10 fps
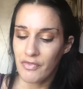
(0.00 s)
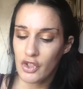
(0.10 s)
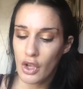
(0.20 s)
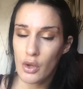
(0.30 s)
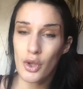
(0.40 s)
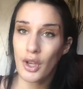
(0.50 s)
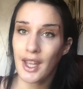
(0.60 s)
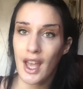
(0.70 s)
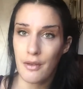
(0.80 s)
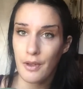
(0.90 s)
So you
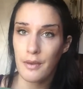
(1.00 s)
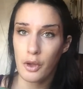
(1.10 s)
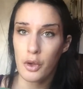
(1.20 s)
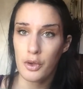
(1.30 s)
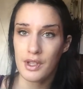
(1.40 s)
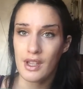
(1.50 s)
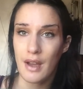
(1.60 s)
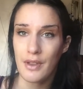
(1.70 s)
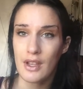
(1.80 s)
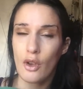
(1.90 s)
can get a fair few uses
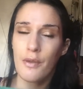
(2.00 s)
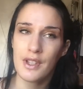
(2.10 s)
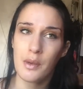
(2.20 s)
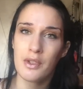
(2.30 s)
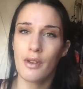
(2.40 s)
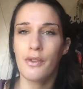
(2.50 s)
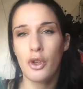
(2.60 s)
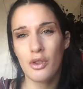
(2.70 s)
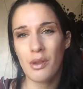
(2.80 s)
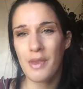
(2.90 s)
out of these. Obviously, once you've
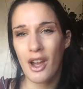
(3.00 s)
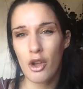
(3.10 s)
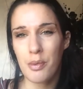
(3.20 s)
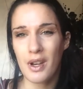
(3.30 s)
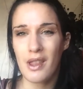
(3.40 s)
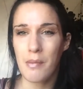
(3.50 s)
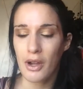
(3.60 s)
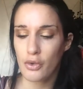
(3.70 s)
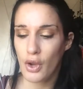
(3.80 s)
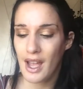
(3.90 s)
used them, they're open and they
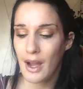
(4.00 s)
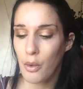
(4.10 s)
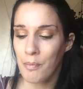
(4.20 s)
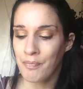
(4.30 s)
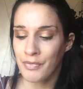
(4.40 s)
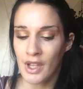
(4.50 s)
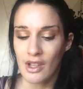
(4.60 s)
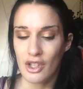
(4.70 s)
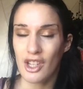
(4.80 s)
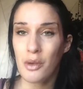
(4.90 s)
might dry out,
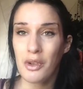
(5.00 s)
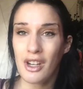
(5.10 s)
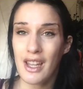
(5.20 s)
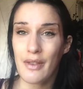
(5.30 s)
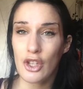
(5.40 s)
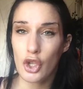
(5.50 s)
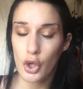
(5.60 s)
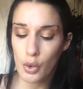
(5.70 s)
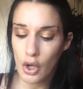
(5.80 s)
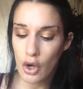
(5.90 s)
so you don't want to leave it
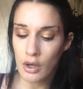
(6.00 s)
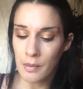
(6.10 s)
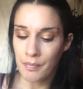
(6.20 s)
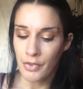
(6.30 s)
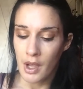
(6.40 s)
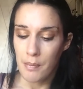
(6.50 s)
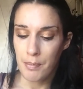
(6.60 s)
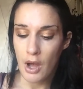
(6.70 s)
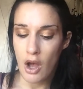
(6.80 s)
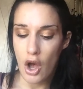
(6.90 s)
too long.
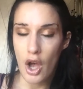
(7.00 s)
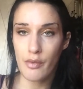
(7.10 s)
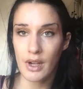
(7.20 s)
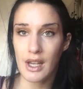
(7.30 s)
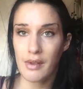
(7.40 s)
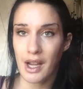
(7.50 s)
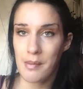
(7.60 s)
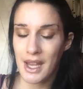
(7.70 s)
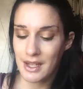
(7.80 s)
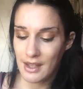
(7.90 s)
But I really
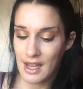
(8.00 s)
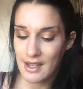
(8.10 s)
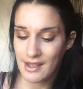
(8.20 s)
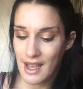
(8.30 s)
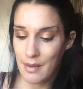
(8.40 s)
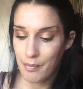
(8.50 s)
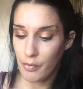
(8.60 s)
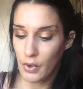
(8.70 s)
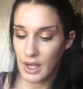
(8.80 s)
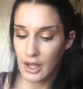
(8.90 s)
recommend these. They're
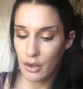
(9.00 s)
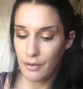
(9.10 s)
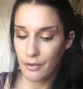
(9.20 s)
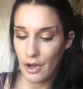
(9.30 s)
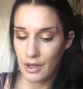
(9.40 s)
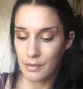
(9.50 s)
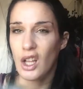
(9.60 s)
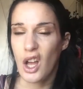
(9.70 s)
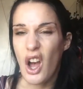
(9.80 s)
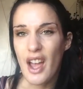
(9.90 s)
really good fun.
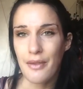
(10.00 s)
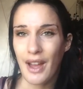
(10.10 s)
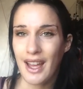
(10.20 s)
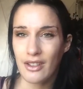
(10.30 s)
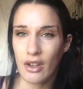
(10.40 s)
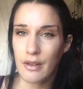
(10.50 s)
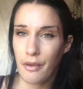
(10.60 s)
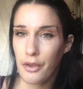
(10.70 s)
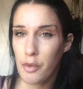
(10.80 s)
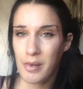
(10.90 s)
I've had kind of
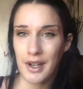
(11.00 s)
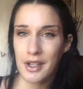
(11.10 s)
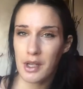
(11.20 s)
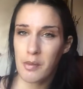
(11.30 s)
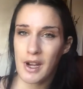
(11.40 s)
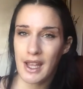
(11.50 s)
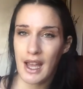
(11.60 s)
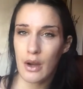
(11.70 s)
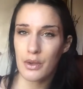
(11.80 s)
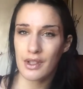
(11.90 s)
a few pregnancy
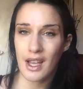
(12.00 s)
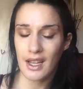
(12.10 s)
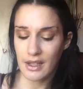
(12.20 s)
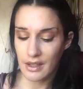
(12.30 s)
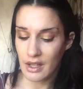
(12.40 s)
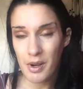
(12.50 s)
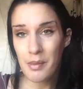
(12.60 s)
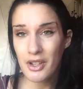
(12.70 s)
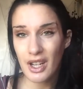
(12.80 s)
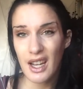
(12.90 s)
breakouts and pretty
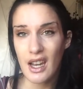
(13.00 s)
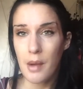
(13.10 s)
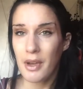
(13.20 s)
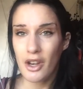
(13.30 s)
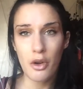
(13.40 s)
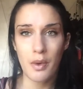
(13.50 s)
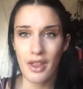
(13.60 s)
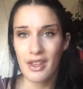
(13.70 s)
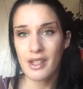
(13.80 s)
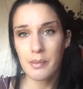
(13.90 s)
much cleared up. I don't know
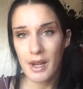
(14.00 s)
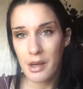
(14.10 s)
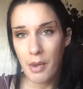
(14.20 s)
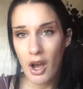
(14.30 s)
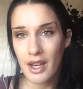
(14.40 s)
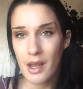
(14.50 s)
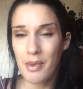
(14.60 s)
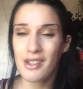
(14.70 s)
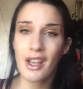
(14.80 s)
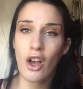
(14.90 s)
whether this has played a part in it,
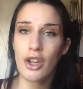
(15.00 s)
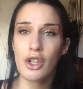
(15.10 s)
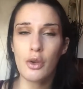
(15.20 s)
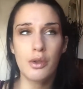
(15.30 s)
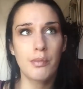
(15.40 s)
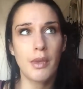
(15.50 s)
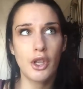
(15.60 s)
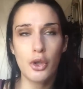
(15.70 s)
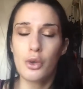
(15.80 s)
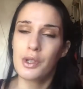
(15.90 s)
because I can't use my
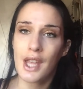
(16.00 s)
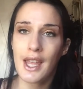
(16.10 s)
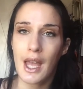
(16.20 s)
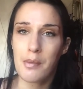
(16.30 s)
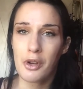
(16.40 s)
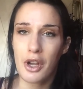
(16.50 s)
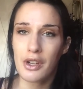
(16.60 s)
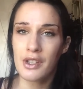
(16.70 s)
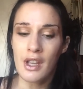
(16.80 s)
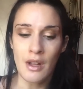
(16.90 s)
usual skincare
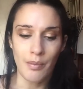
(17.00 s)
products.